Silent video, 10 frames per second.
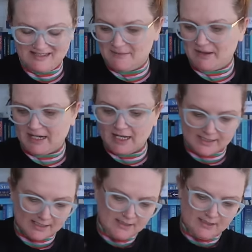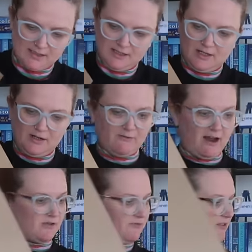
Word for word: my cousin, round